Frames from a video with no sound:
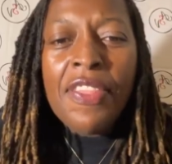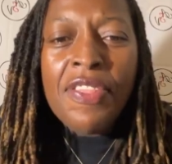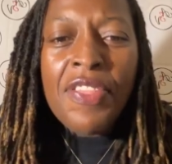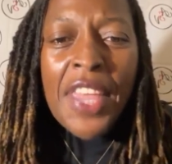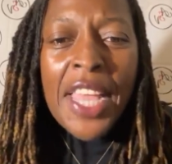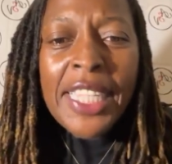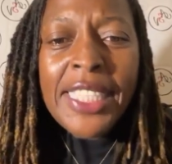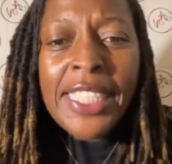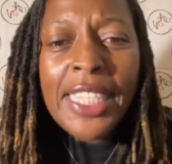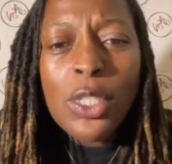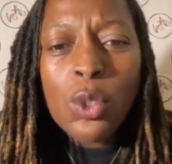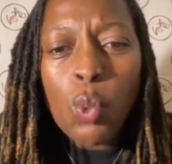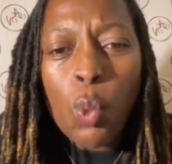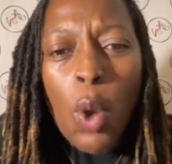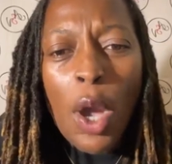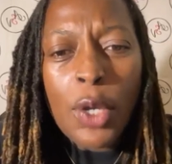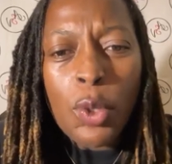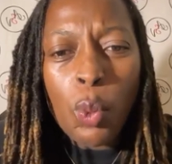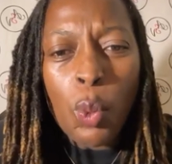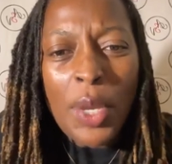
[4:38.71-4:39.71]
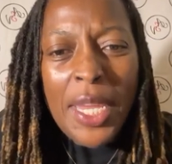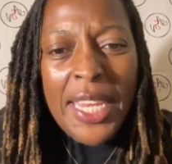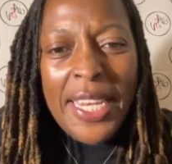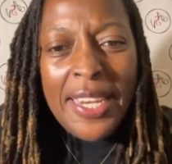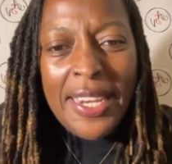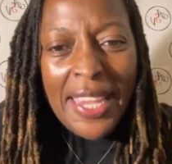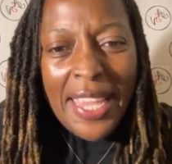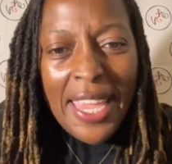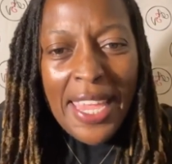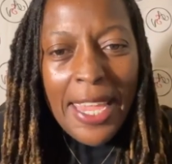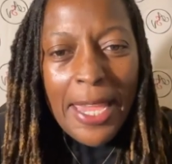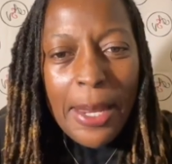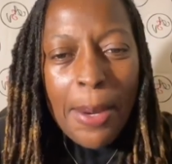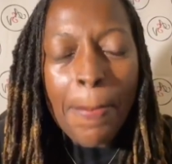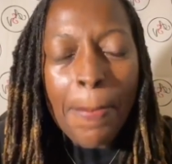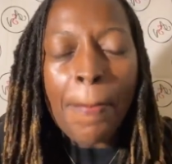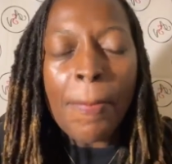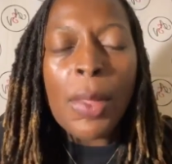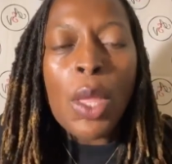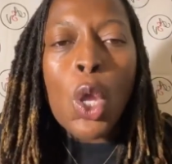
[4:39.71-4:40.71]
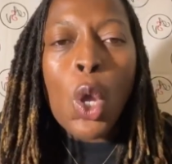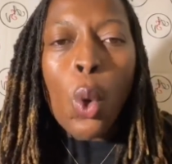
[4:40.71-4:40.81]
This is what we need.